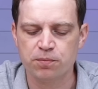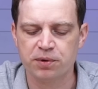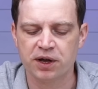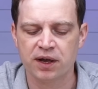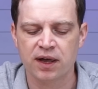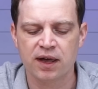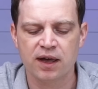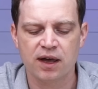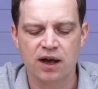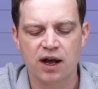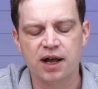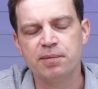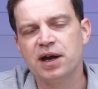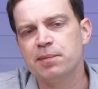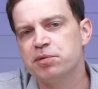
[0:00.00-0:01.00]
but
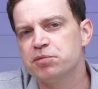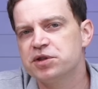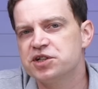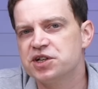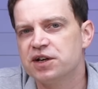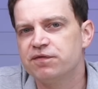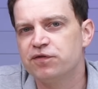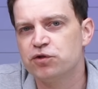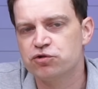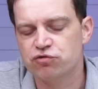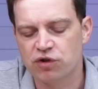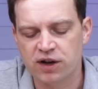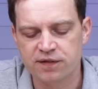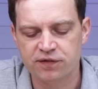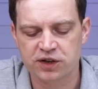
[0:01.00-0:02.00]
I'm happy with a Gen 4
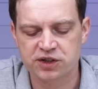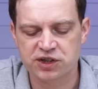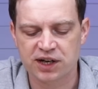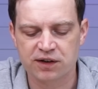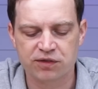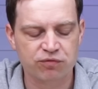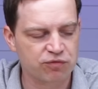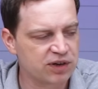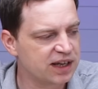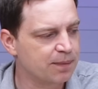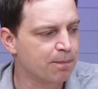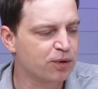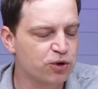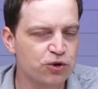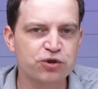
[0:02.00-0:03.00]
drive on a Gen 3
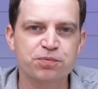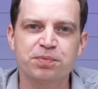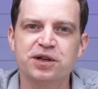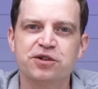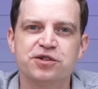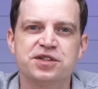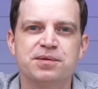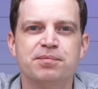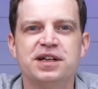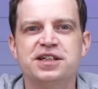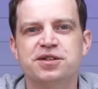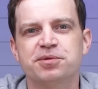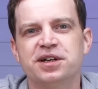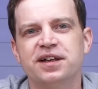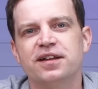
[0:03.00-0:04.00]
board because it
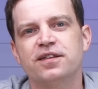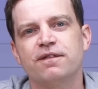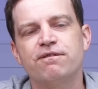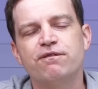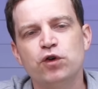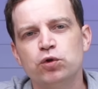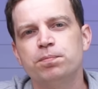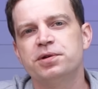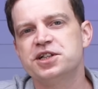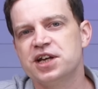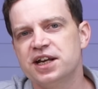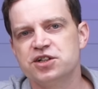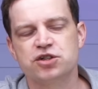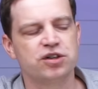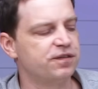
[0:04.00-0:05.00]
means I'm going to get the full
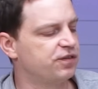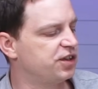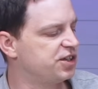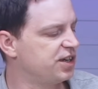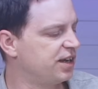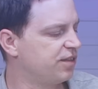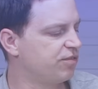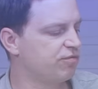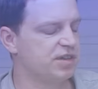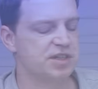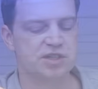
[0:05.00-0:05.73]
potential of the Gen 3